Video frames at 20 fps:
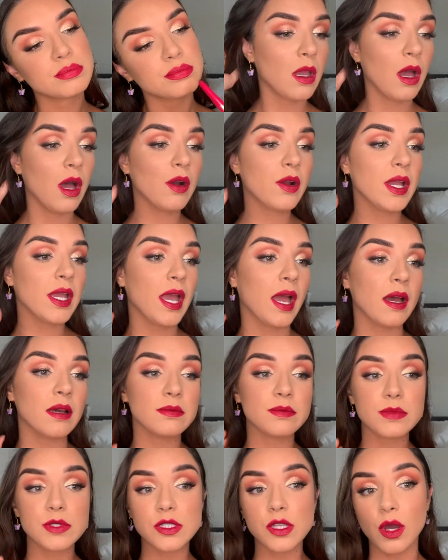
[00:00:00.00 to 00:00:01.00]
Okay, yeah,
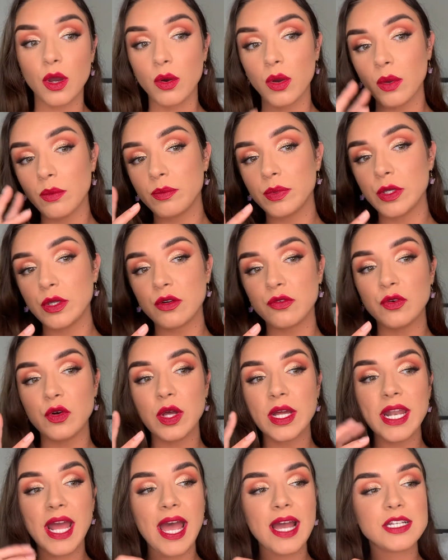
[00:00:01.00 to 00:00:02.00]
so beautiful.
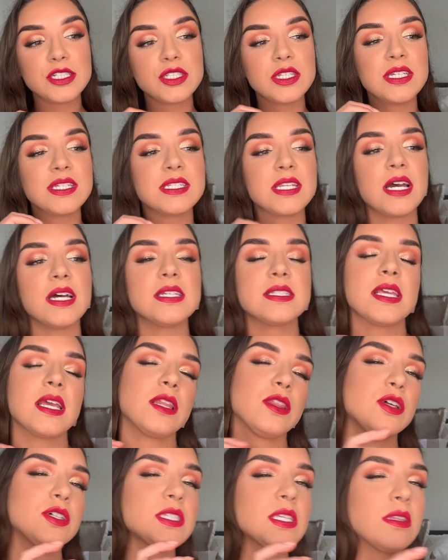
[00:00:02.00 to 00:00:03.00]
It actually does, it
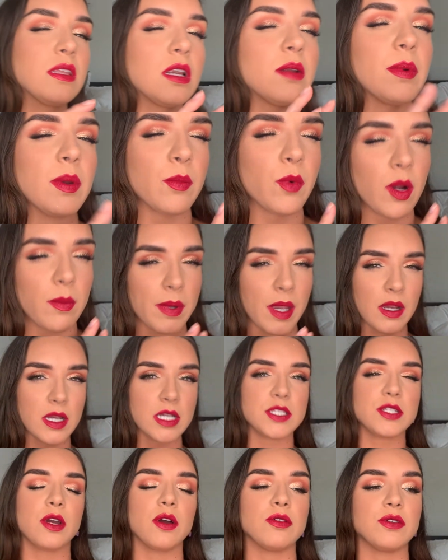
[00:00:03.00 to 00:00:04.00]
looks a little bit more berry
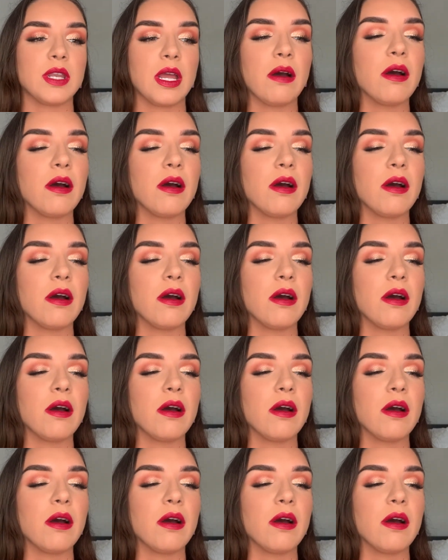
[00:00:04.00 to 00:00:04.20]
toned now.